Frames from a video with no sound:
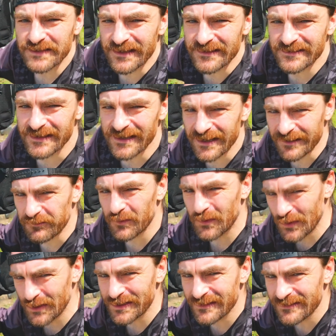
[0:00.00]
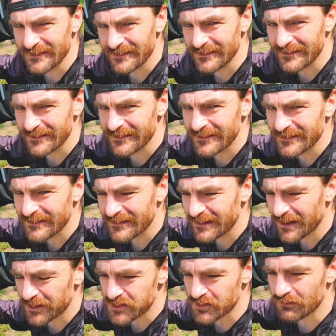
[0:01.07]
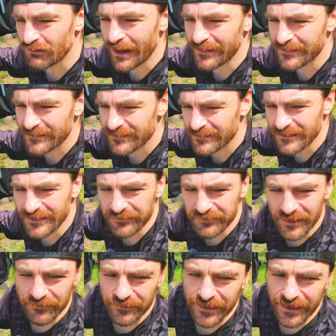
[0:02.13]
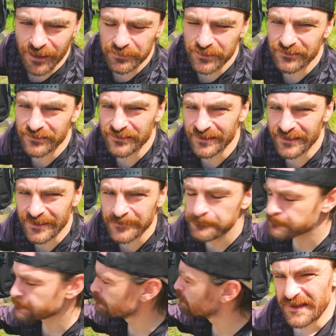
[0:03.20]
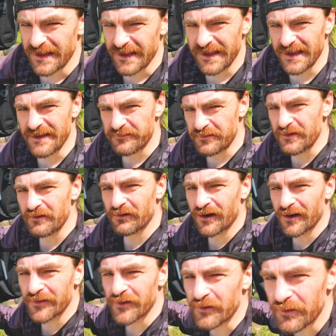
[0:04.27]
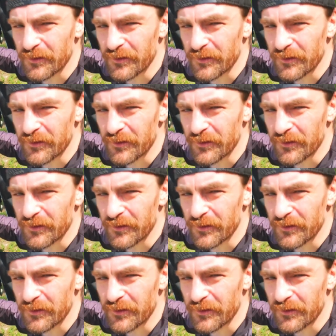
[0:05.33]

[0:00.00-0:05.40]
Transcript: things that I would address if given the opportunity. If you're on the